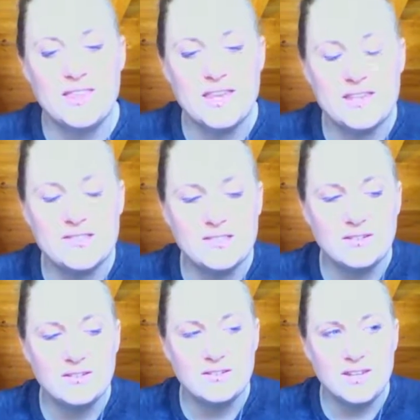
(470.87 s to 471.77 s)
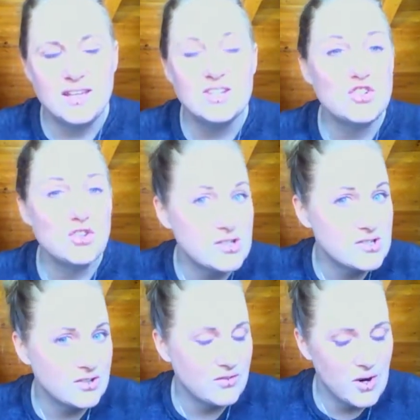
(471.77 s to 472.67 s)
these
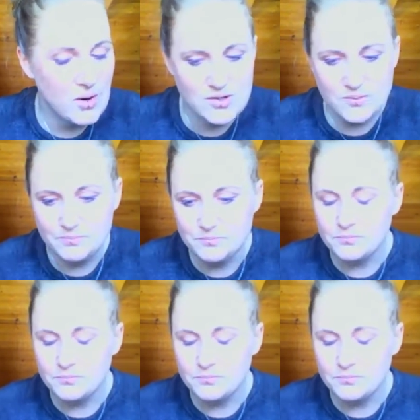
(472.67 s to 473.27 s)
interests of ours.